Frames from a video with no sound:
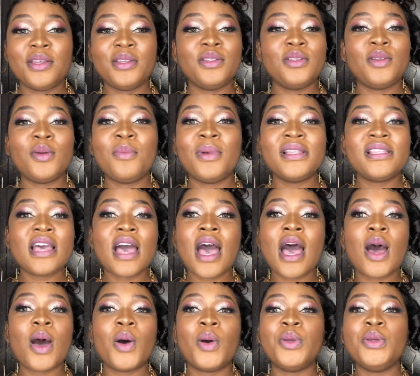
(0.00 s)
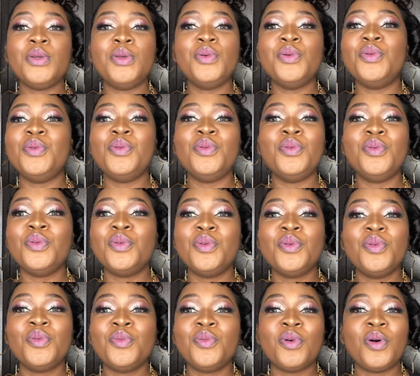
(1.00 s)
No matter how you
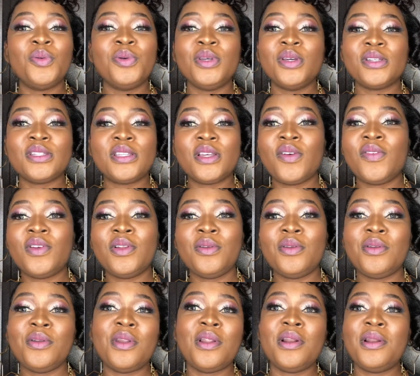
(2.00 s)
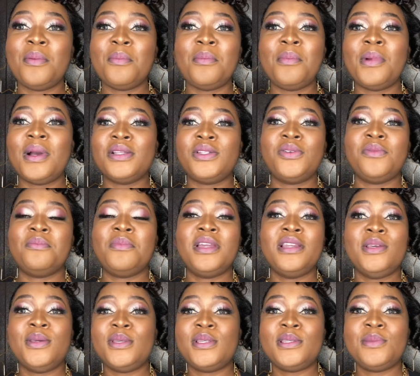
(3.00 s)
worry yourself and the much of
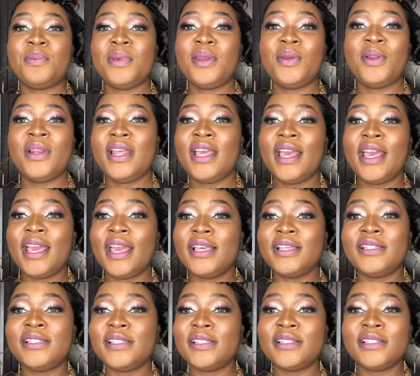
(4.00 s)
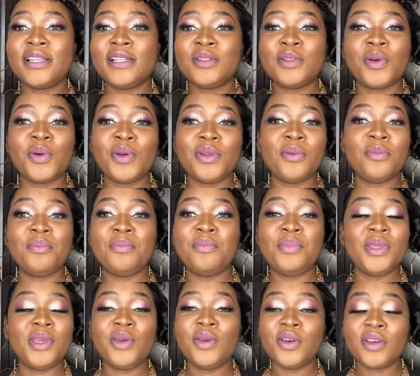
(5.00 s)
money you spend on her, she's just not gonna
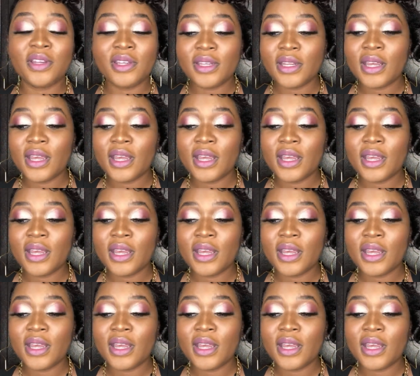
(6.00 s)
be good.